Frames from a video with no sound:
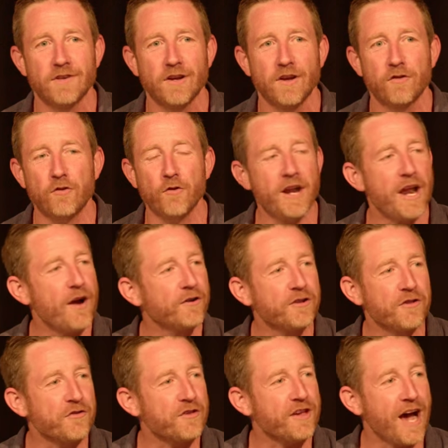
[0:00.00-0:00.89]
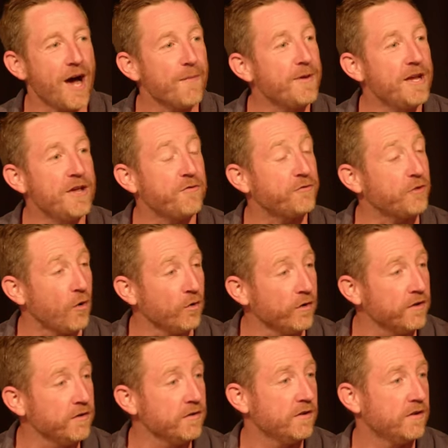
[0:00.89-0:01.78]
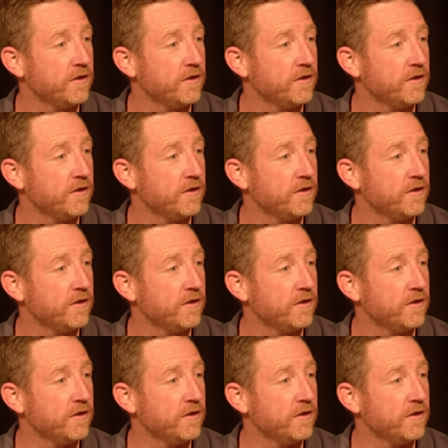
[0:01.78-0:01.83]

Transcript: So your inheritance can't be stolen,